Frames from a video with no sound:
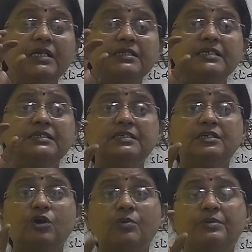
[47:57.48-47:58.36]
This is
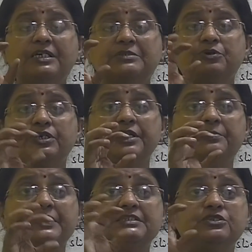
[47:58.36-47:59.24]
a complex protein
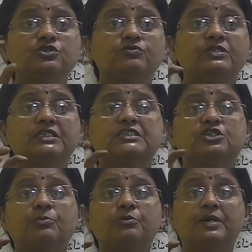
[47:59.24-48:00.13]
present over this
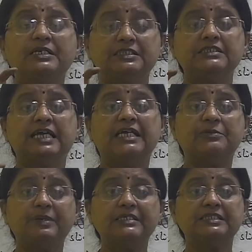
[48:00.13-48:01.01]
tropomyosin
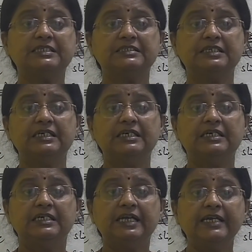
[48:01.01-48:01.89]
at places,
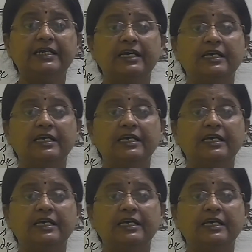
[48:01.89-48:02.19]
right?